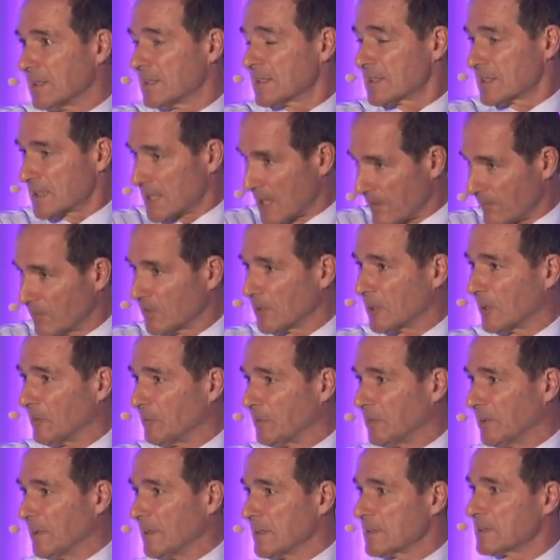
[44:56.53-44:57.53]
Seven
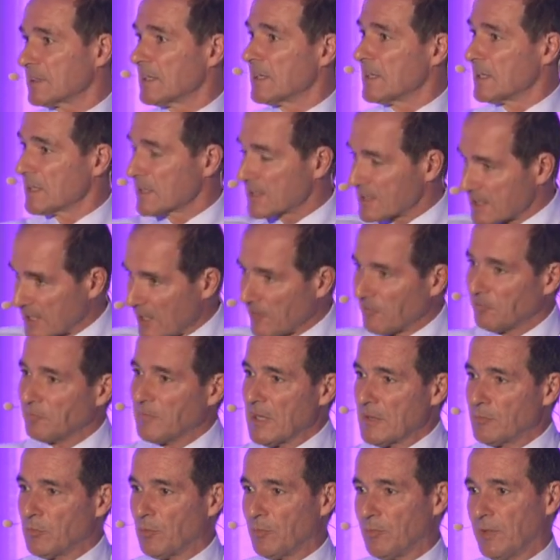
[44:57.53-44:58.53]
companies, seven
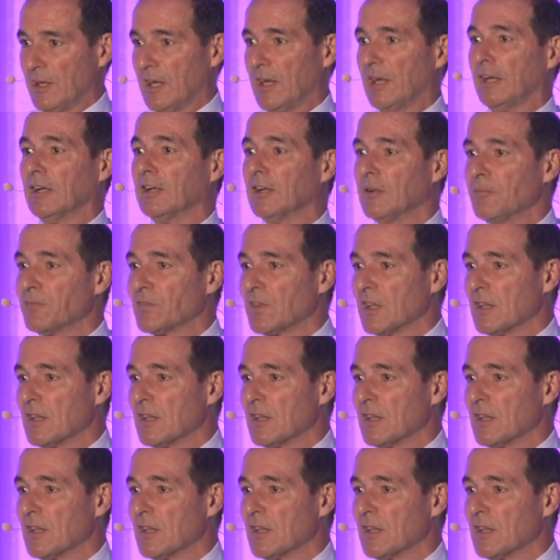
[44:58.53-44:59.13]
people buying